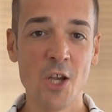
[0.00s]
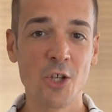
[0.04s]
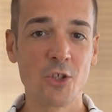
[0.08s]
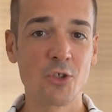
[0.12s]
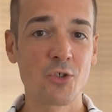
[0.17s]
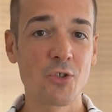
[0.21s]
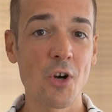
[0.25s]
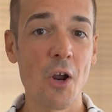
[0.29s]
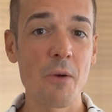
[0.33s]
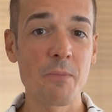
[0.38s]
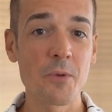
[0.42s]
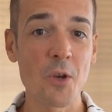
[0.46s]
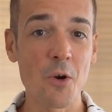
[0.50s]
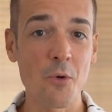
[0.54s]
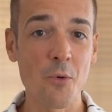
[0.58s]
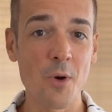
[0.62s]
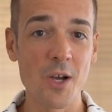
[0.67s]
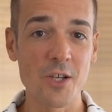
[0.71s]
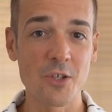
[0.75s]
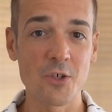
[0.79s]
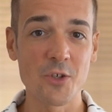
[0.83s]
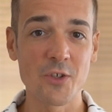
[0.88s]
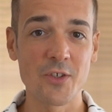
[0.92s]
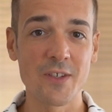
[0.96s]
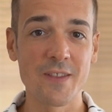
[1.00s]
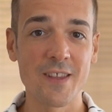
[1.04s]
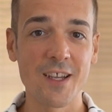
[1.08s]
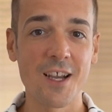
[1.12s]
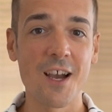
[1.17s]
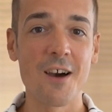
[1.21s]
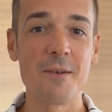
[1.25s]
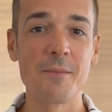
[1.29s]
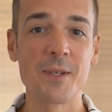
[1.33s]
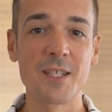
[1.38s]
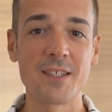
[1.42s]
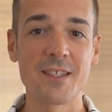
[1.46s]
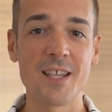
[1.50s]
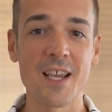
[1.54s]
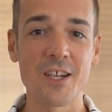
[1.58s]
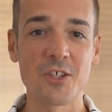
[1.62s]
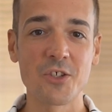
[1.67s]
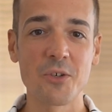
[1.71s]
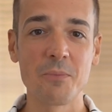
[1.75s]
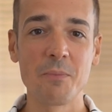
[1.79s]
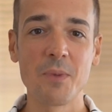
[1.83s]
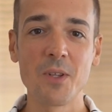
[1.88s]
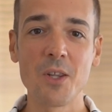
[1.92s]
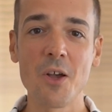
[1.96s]
Drop your questions in the comment
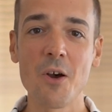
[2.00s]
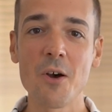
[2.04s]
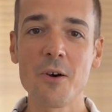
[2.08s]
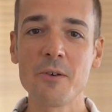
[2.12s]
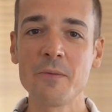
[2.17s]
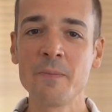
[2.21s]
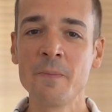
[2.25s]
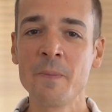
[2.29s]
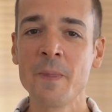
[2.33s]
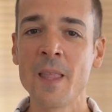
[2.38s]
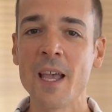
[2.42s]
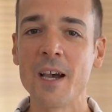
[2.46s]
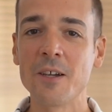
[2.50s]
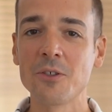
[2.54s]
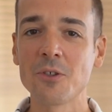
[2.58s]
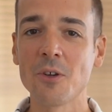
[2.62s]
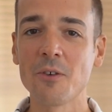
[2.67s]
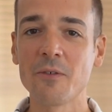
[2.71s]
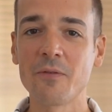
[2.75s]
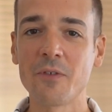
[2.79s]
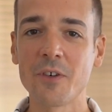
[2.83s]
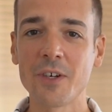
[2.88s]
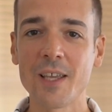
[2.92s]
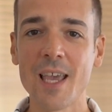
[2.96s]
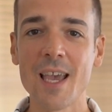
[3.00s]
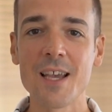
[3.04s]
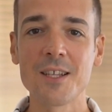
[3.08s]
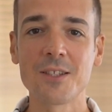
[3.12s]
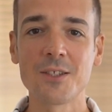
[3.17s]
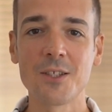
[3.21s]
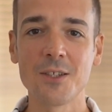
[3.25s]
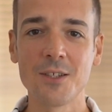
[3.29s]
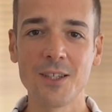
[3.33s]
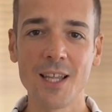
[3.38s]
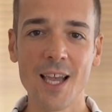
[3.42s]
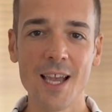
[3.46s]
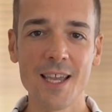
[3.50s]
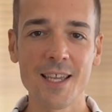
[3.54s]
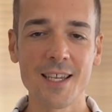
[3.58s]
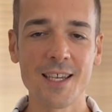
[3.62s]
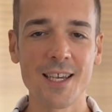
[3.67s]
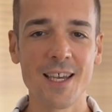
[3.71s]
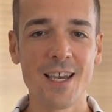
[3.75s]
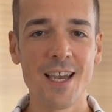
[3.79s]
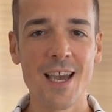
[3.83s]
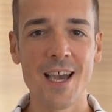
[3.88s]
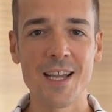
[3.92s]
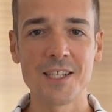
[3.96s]
section below, and don't forget to like
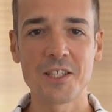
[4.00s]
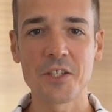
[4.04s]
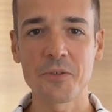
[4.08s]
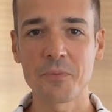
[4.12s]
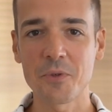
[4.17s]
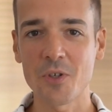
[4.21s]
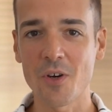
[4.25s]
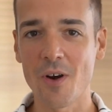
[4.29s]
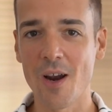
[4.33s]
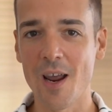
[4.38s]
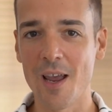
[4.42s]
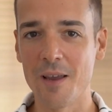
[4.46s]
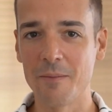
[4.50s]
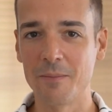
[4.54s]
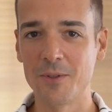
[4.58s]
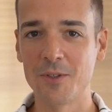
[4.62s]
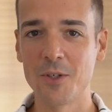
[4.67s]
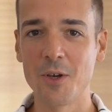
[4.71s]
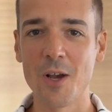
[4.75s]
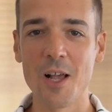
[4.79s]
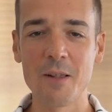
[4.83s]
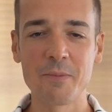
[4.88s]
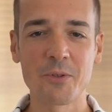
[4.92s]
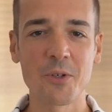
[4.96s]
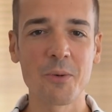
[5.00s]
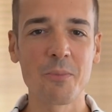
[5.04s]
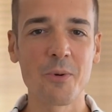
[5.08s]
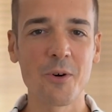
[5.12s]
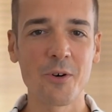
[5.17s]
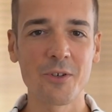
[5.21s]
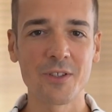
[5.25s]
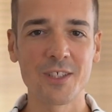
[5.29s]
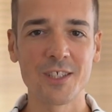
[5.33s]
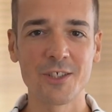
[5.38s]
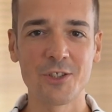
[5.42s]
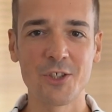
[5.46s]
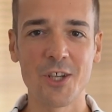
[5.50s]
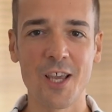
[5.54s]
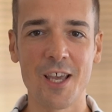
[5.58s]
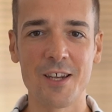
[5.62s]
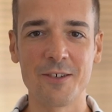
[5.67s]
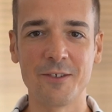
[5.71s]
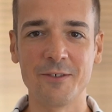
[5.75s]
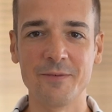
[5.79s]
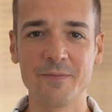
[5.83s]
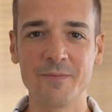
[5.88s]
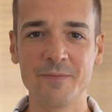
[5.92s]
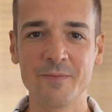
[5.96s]
and subscribe to help support the
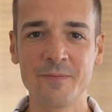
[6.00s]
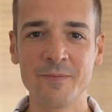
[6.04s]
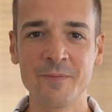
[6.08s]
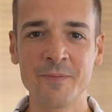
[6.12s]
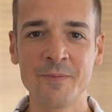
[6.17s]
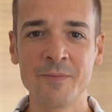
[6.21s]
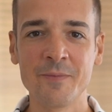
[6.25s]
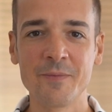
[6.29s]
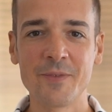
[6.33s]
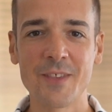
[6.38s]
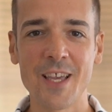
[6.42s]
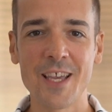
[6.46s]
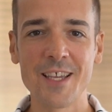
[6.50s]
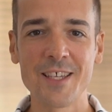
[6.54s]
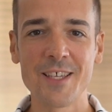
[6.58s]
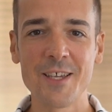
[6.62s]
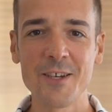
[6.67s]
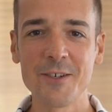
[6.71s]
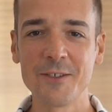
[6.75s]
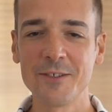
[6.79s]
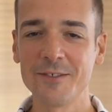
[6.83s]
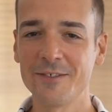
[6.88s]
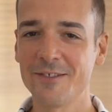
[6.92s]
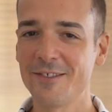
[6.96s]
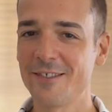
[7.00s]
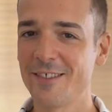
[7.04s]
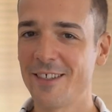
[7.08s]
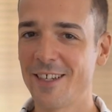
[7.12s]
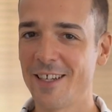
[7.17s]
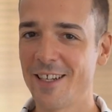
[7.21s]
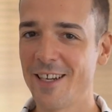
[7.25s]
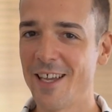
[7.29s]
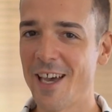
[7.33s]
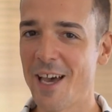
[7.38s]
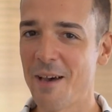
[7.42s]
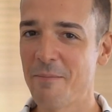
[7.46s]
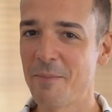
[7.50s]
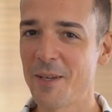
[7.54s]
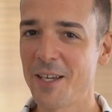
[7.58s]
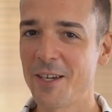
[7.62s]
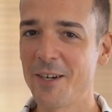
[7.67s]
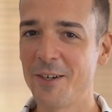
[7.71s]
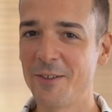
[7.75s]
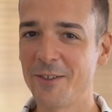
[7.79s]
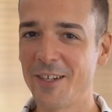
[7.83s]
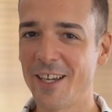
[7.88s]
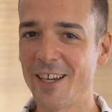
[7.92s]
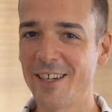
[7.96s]
channel. Thank you, and happy
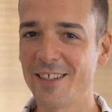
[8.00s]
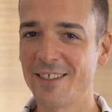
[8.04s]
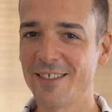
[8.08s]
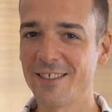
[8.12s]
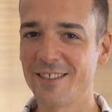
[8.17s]
coding!